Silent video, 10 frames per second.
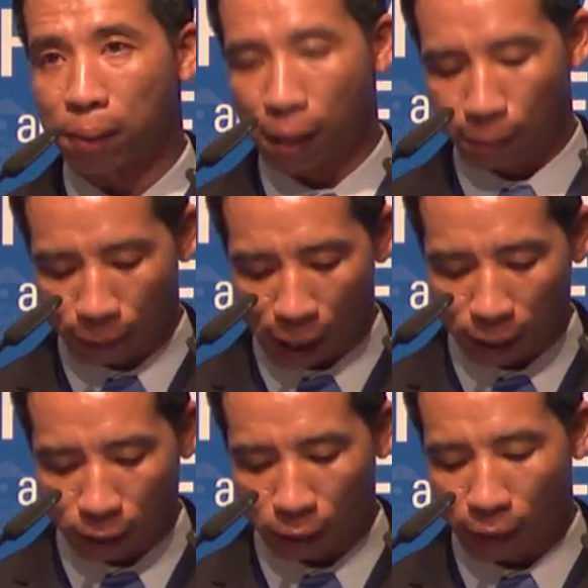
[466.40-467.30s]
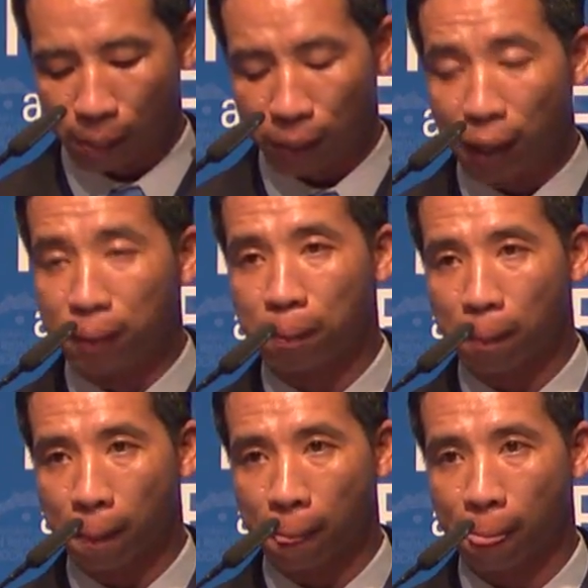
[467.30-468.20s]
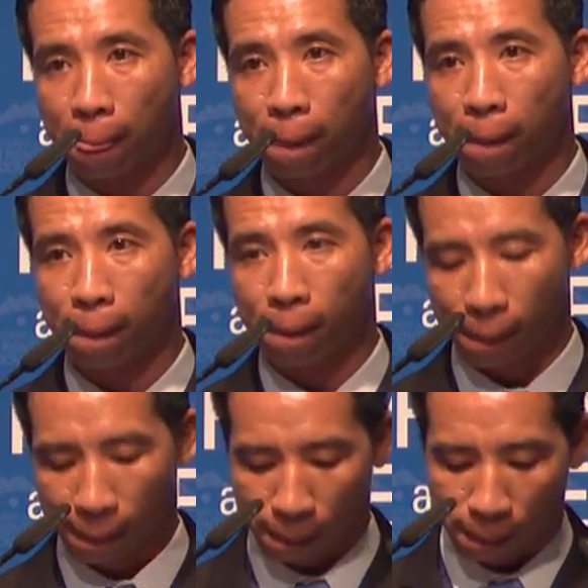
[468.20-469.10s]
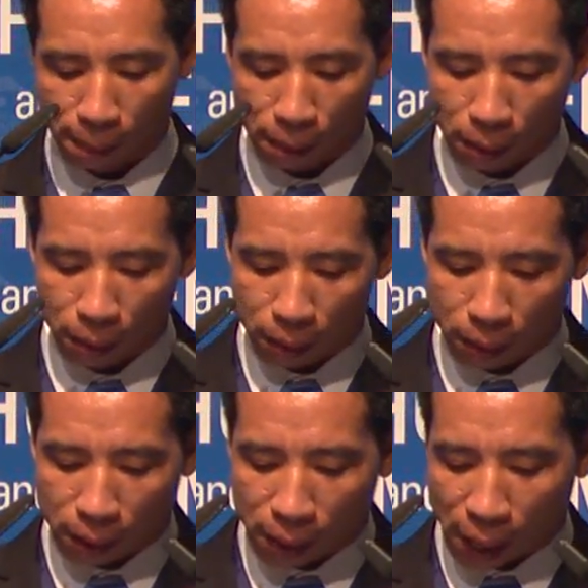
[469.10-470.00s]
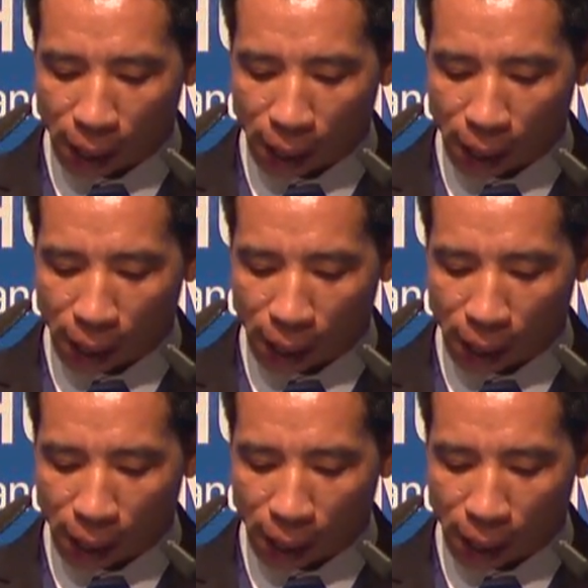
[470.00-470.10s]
responded by not giving me water to drink for 3 days.